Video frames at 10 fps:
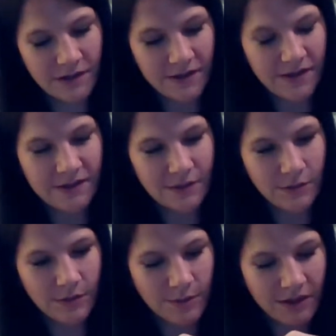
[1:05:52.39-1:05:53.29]
on this
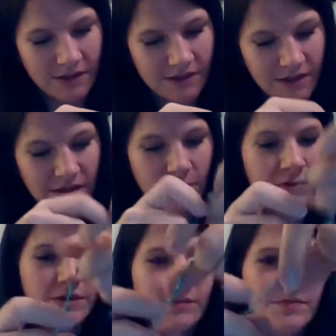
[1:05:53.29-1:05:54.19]
only because it's got the
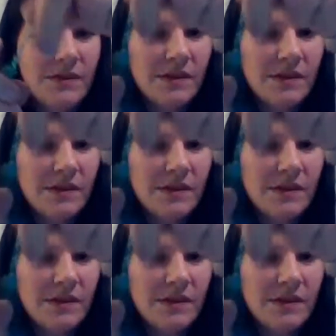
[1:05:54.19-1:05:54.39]
real,